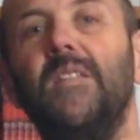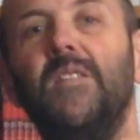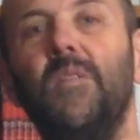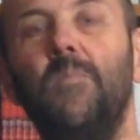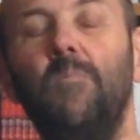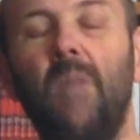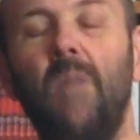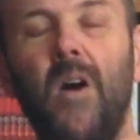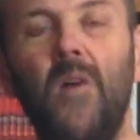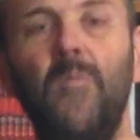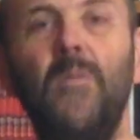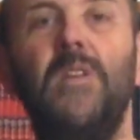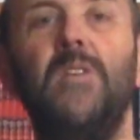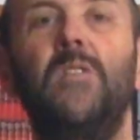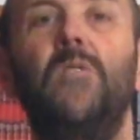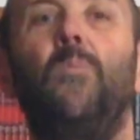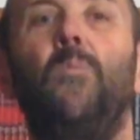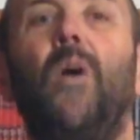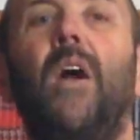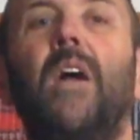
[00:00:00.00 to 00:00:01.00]
the moment
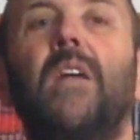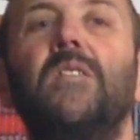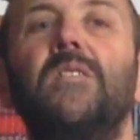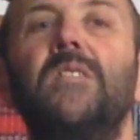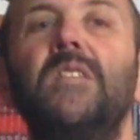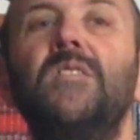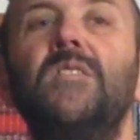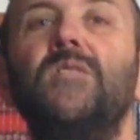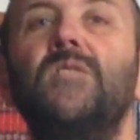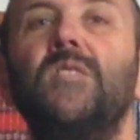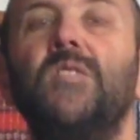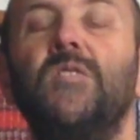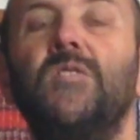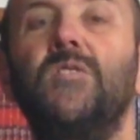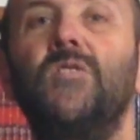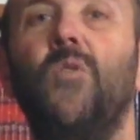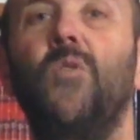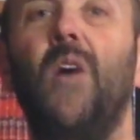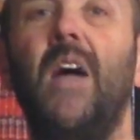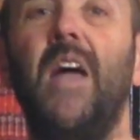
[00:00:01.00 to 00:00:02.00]
you break
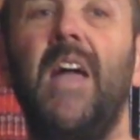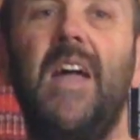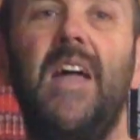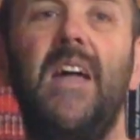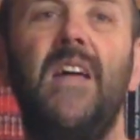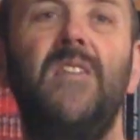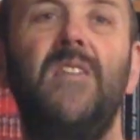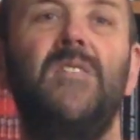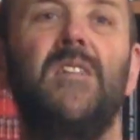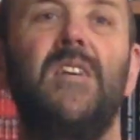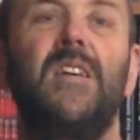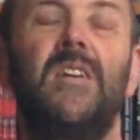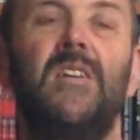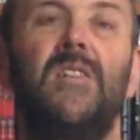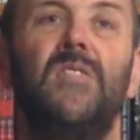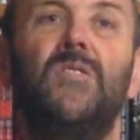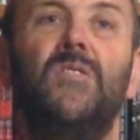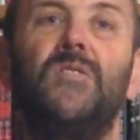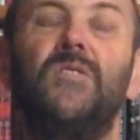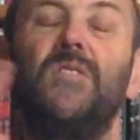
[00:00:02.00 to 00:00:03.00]
distance, your hand
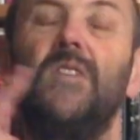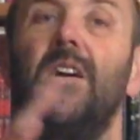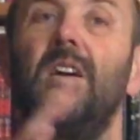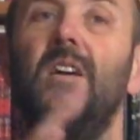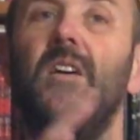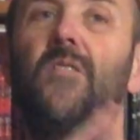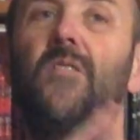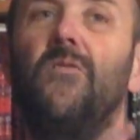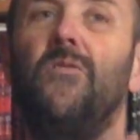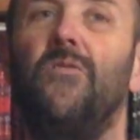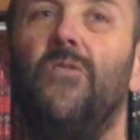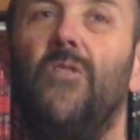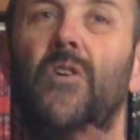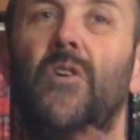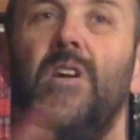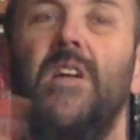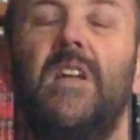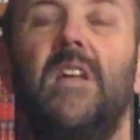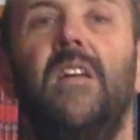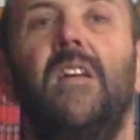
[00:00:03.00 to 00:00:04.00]
is
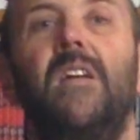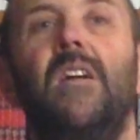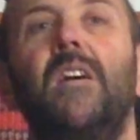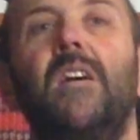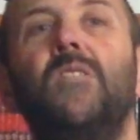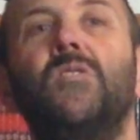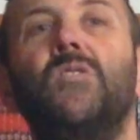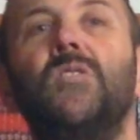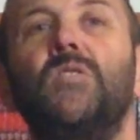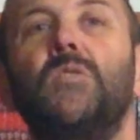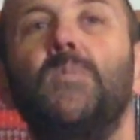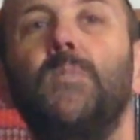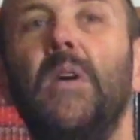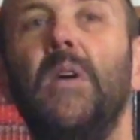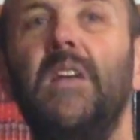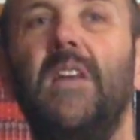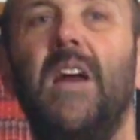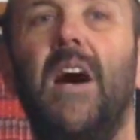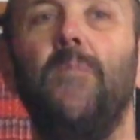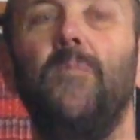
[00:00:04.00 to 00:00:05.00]
free to
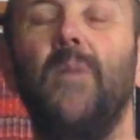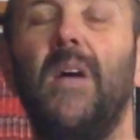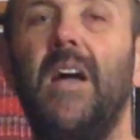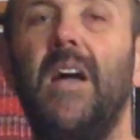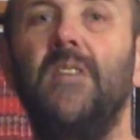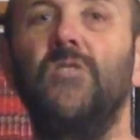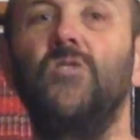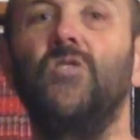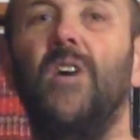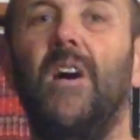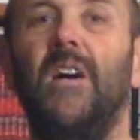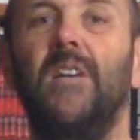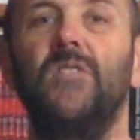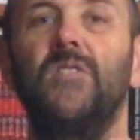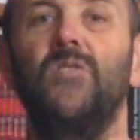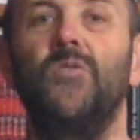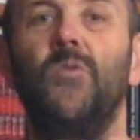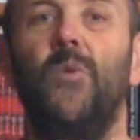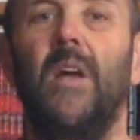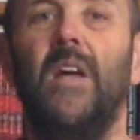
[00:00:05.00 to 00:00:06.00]
speed up and
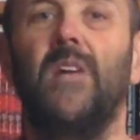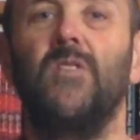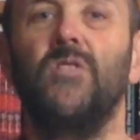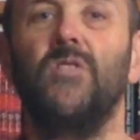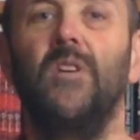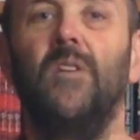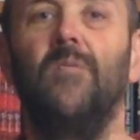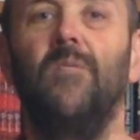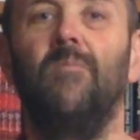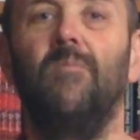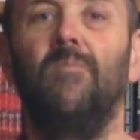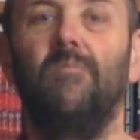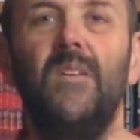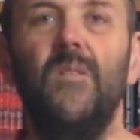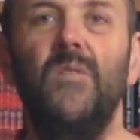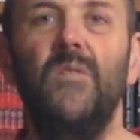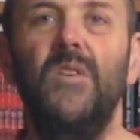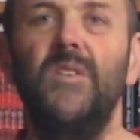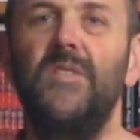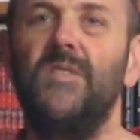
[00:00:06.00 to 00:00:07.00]
change direction.
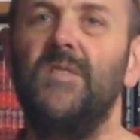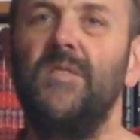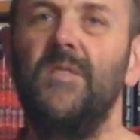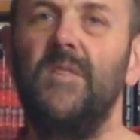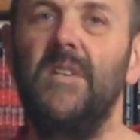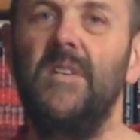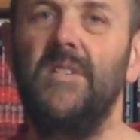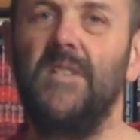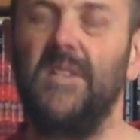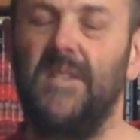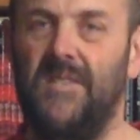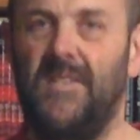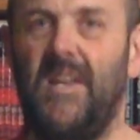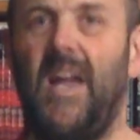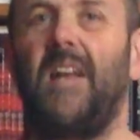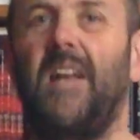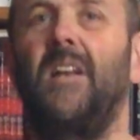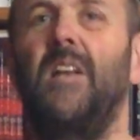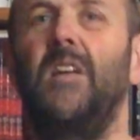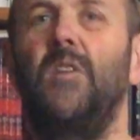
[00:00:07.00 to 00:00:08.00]
This is
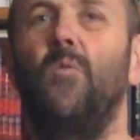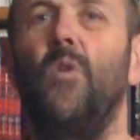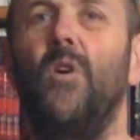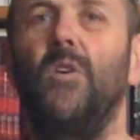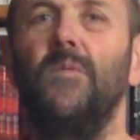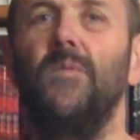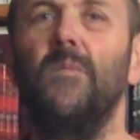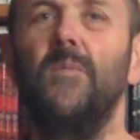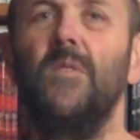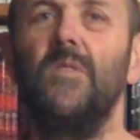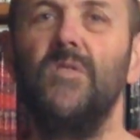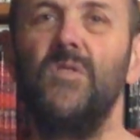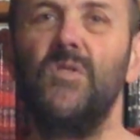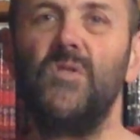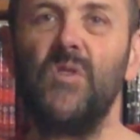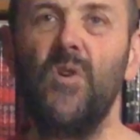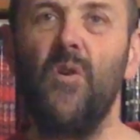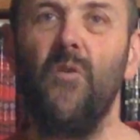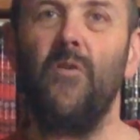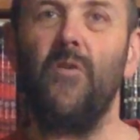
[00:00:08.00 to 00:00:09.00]
exactly what
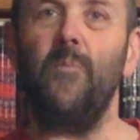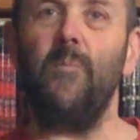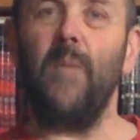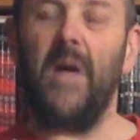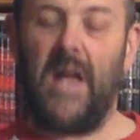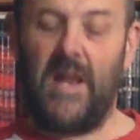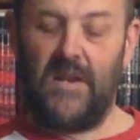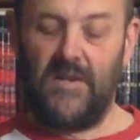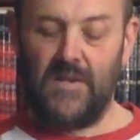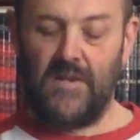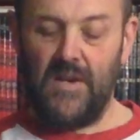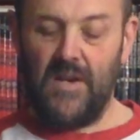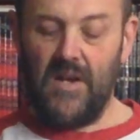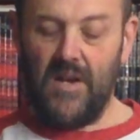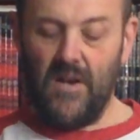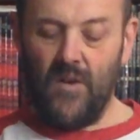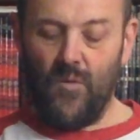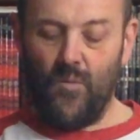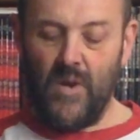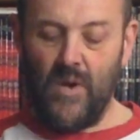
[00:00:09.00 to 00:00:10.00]
Silver meant
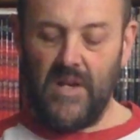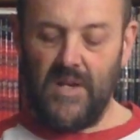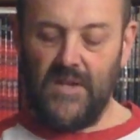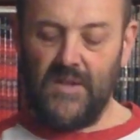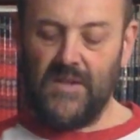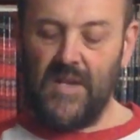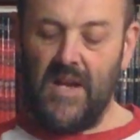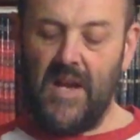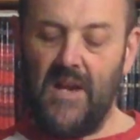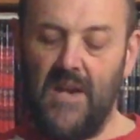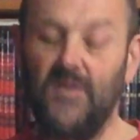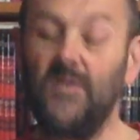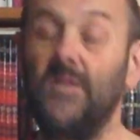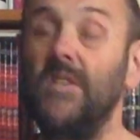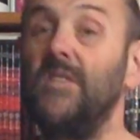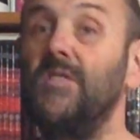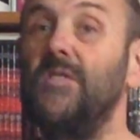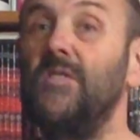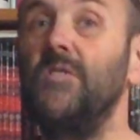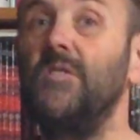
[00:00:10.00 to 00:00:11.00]
when he said,
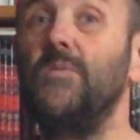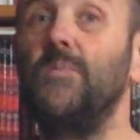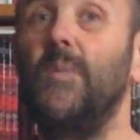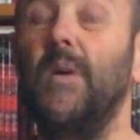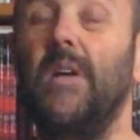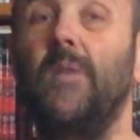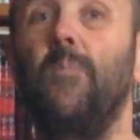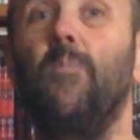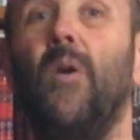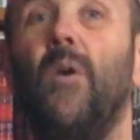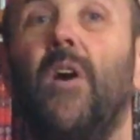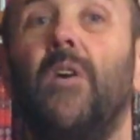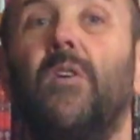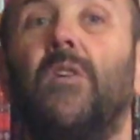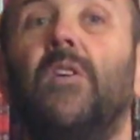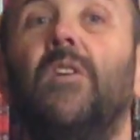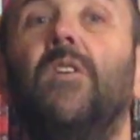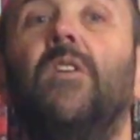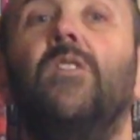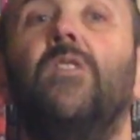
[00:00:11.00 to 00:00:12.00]
distance being
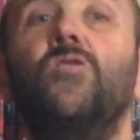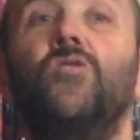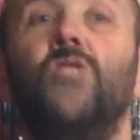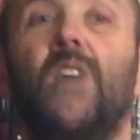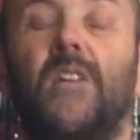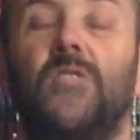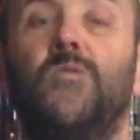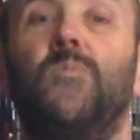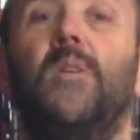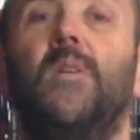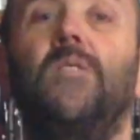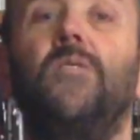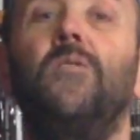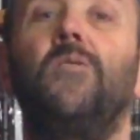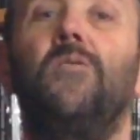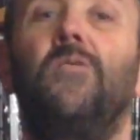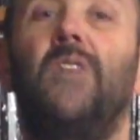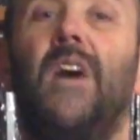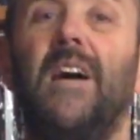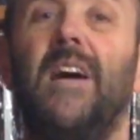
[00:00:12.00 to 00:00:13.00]
broken, judgment
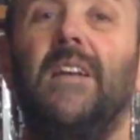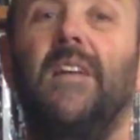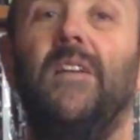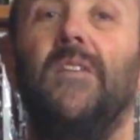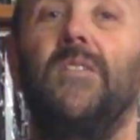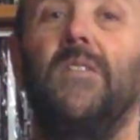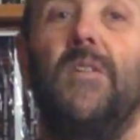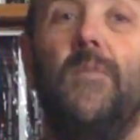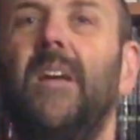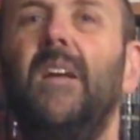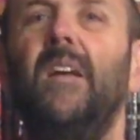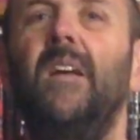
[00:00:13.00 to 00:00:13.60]
faileth.